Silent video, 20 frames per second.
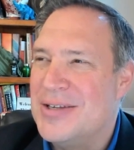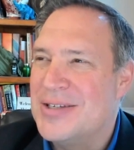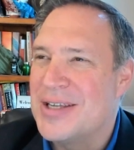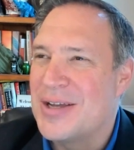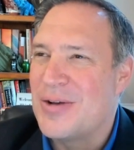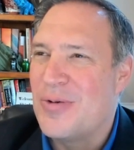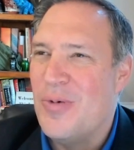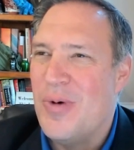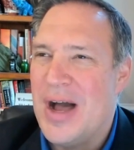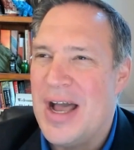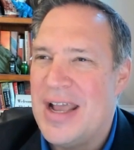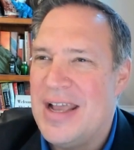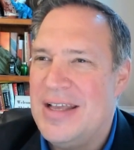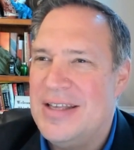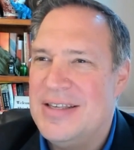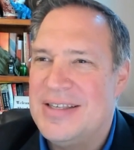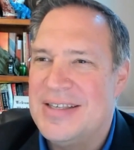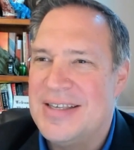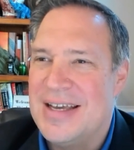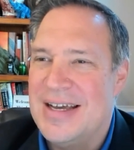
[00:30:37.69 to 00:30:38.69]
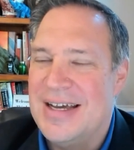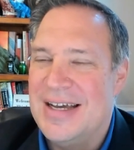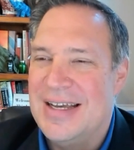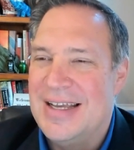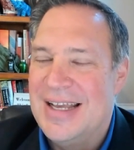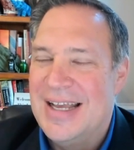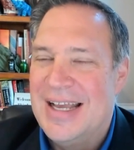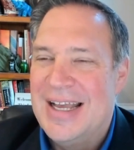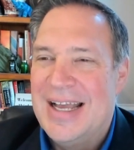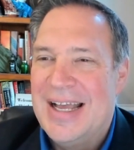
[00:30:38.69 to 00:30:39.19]
She's like, why is
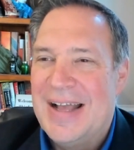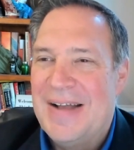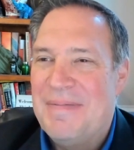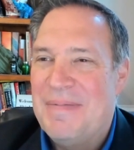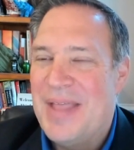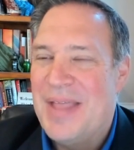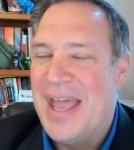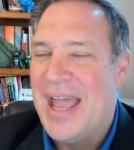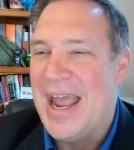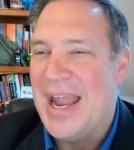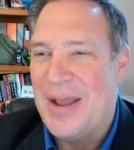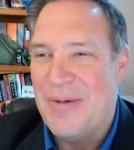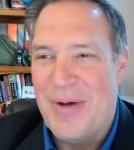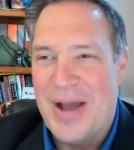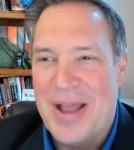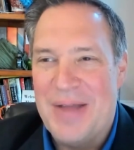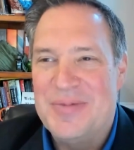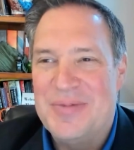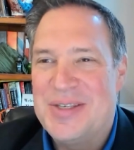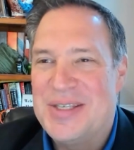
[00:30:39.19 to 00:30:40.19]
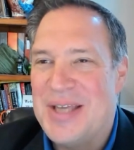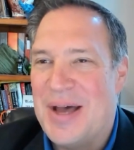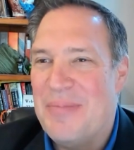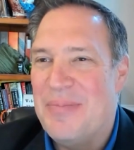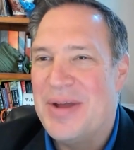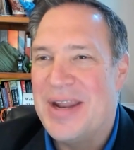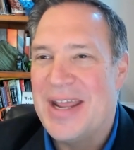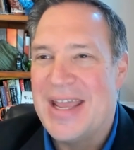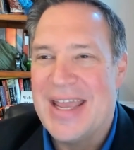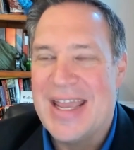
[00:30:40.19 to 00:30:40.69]
anyway,
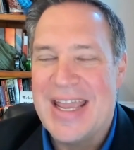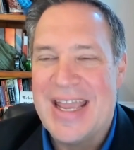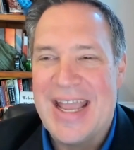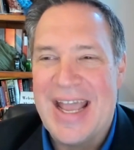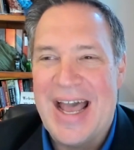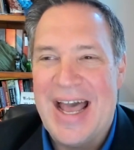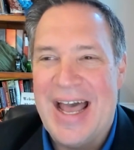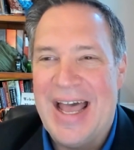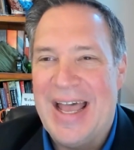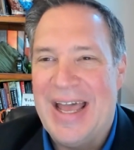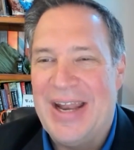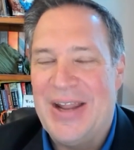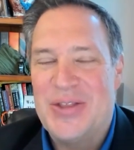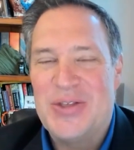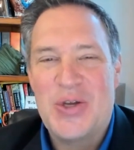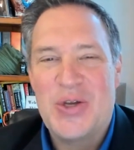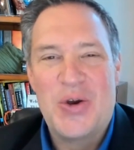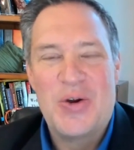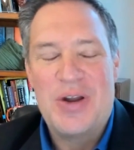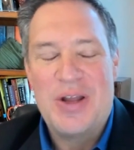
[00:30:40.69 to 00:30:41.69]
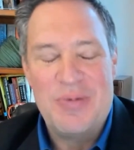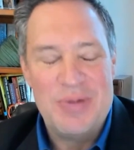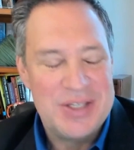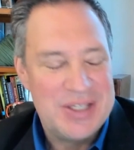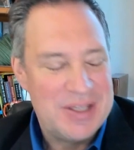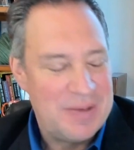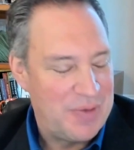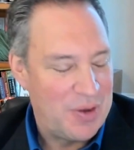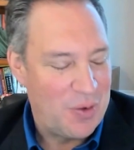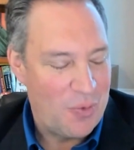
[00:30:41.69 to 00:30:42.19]
somebody, an attorney with
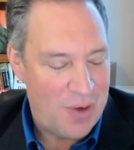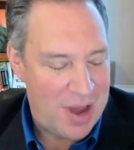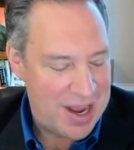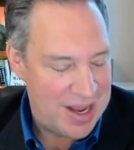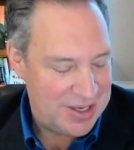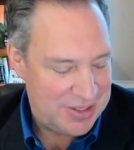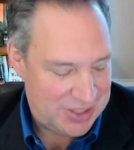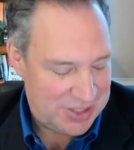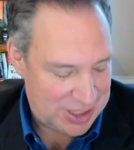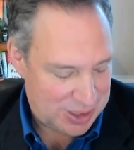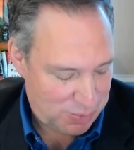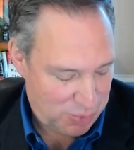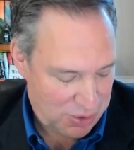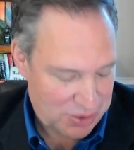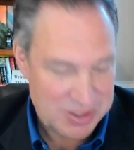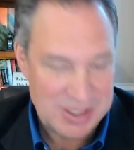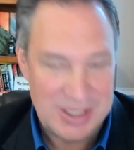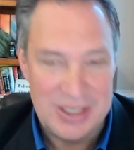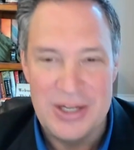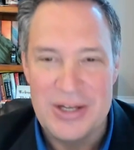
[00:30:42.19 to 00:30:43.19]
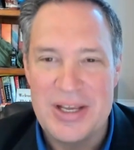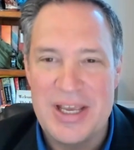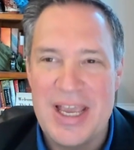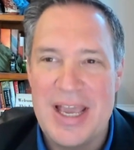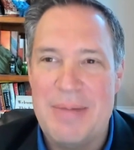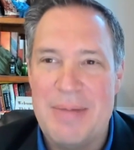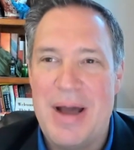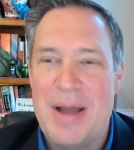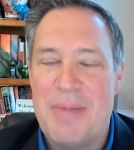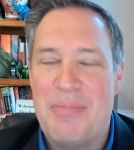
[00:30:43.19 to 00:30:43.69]
something, why is this person looking
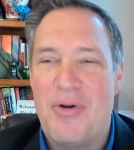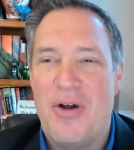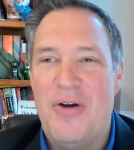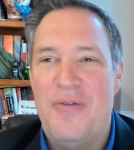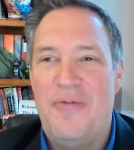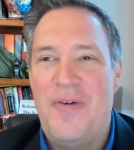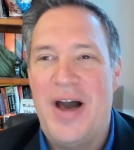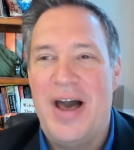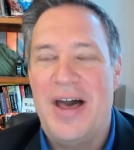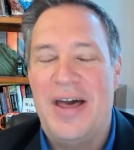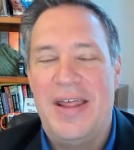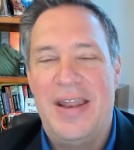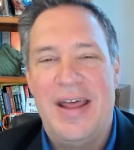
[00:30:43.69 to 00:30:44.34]
at my profile?